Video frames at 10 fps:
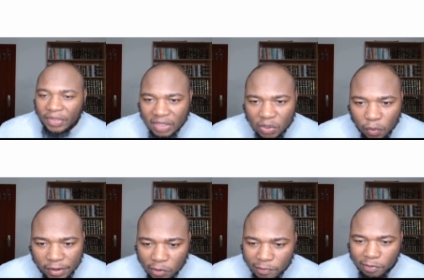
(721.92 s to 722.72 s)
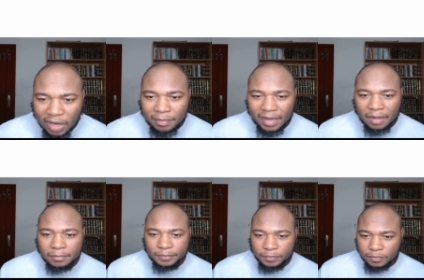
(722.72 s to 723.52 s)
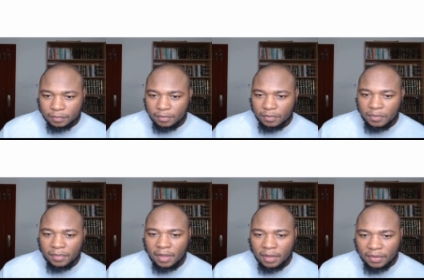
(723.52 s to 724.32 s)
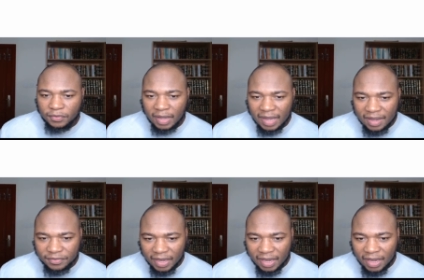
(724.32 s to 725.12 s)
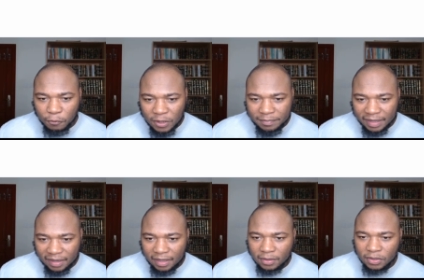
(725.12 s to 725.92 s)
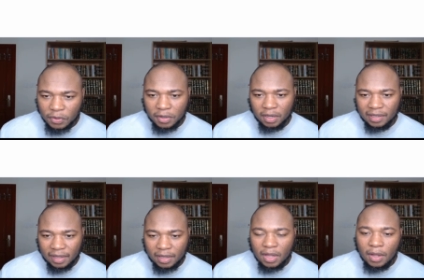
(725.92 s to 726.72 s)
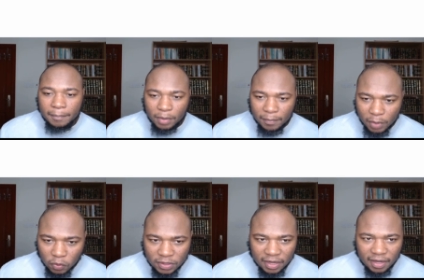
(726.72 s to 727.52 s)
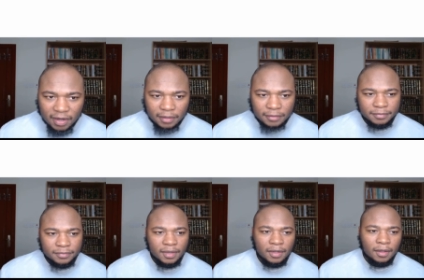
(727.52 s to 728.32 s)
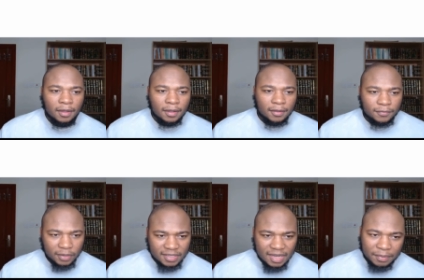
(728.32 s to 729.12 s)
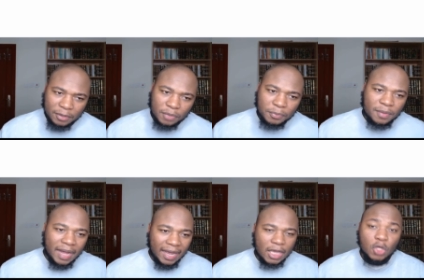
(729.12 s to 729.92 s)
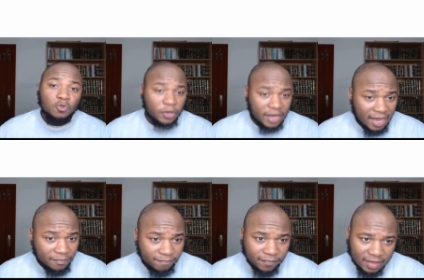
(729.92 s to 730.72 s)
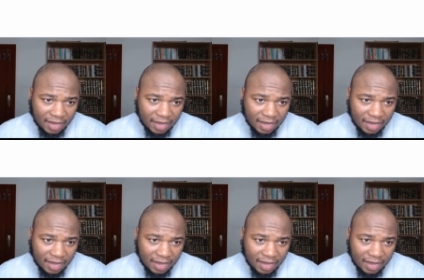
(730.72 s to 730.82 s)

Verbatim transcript: this one, no problem. This has a rebilling, so you're going to click promote here. For example, I'm going to put my username,